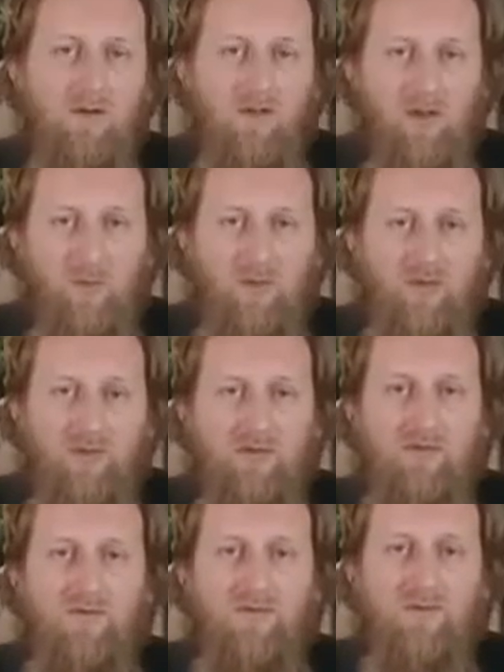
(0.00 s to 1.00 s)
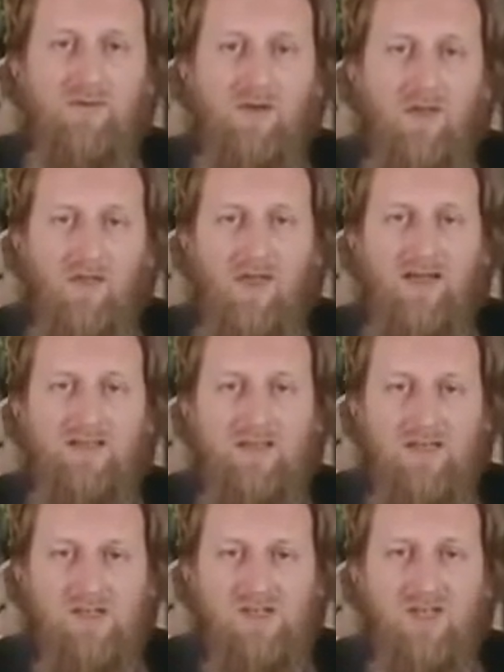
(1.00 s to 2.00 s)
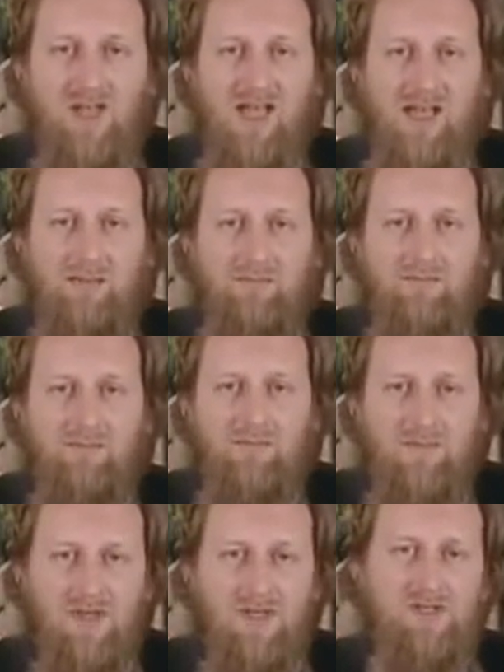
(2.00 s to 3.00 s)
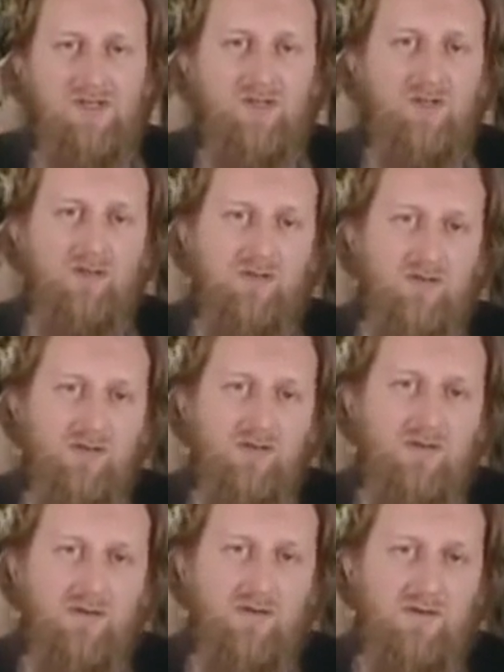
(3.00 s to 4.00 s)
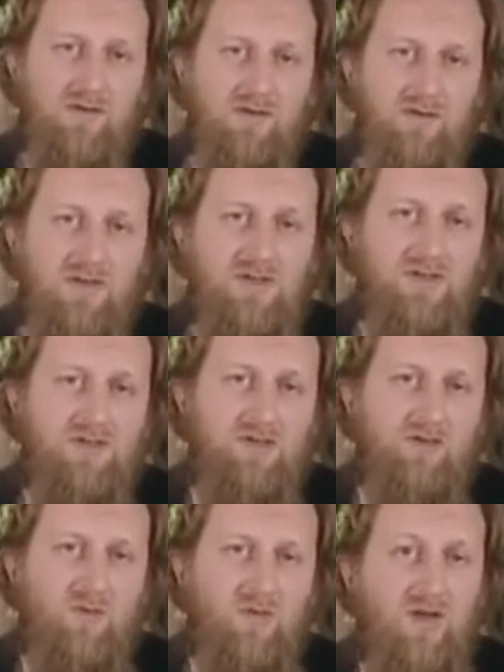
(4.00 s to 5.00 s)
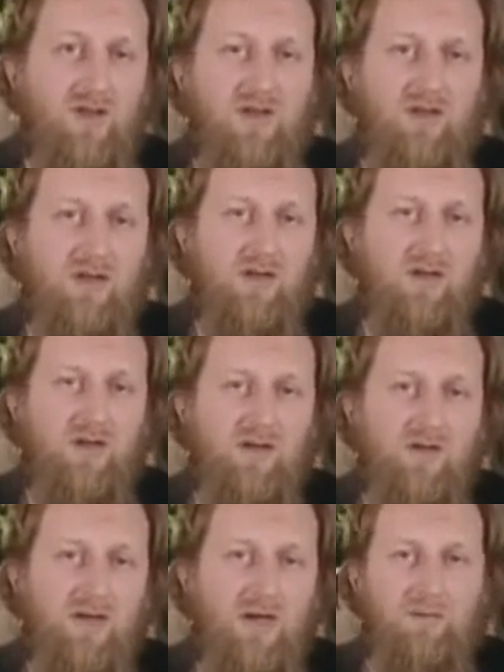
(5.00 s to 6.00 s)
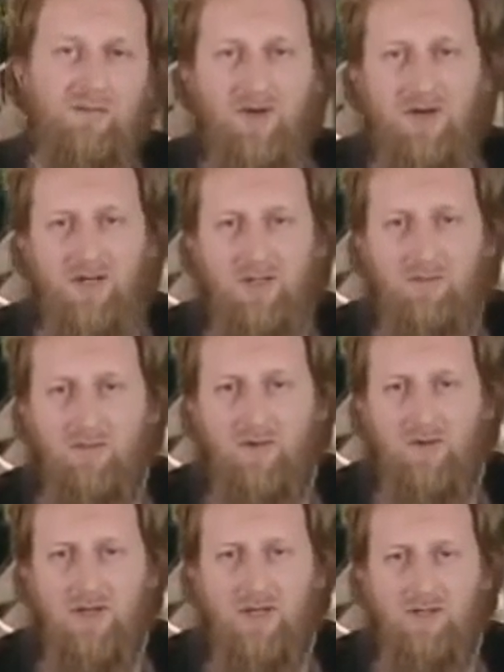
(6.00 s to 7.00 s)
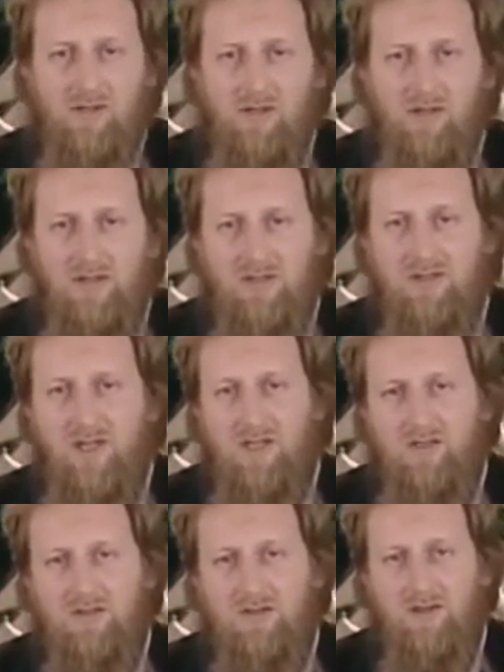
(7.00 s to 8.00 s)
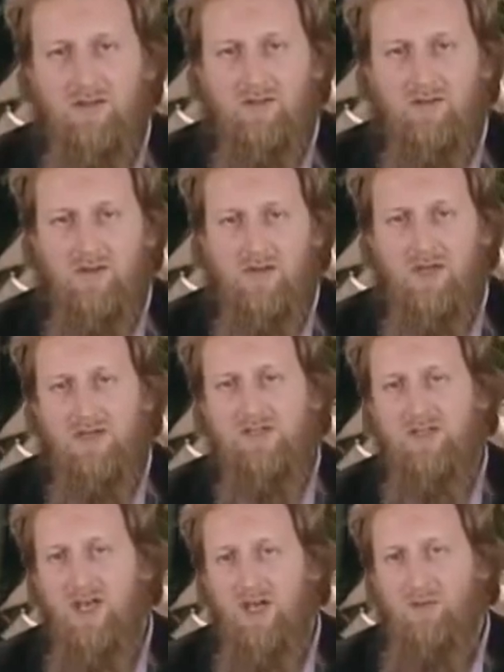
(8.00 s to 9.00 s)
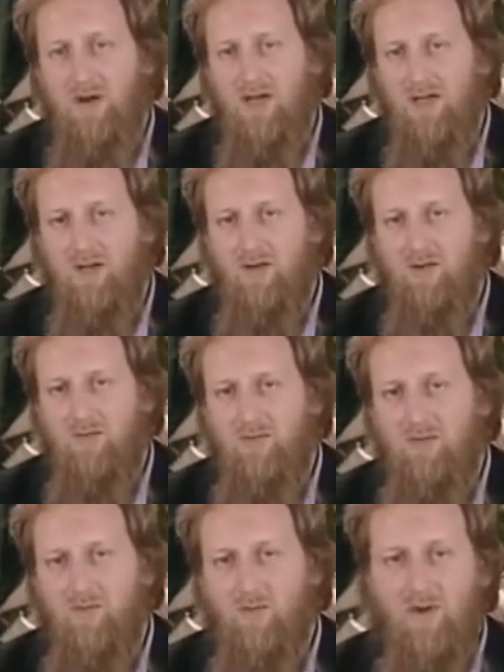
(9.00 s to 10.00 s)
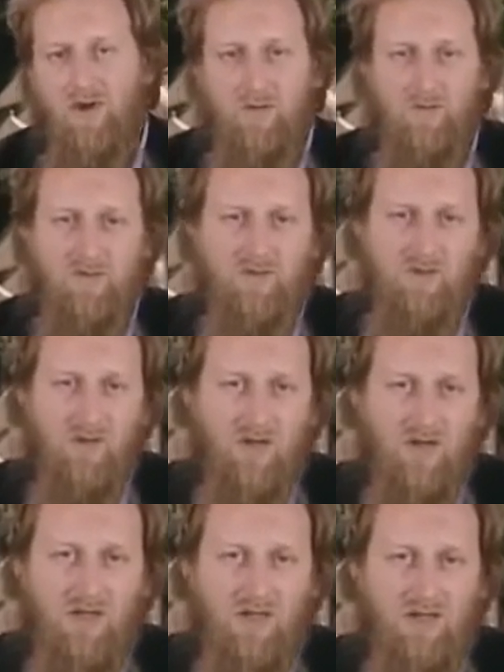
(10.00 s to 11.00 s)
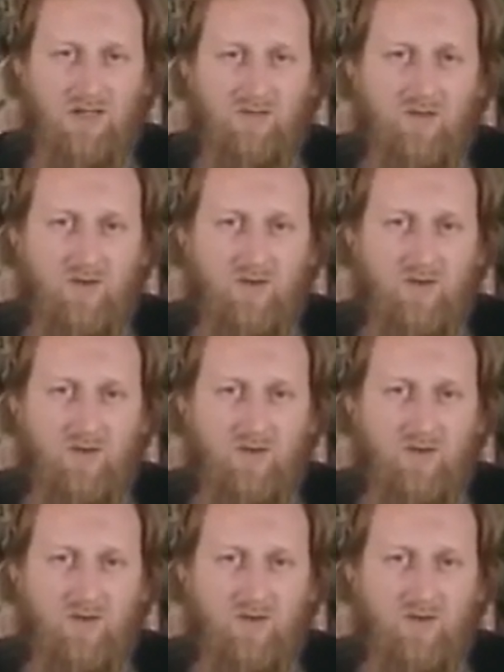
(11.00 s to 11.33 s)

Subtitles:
the proof that Islam is the truth. This is your brother Abdul Rahim Green saying to you, Assalamu alaikum wa rahmatullahi wa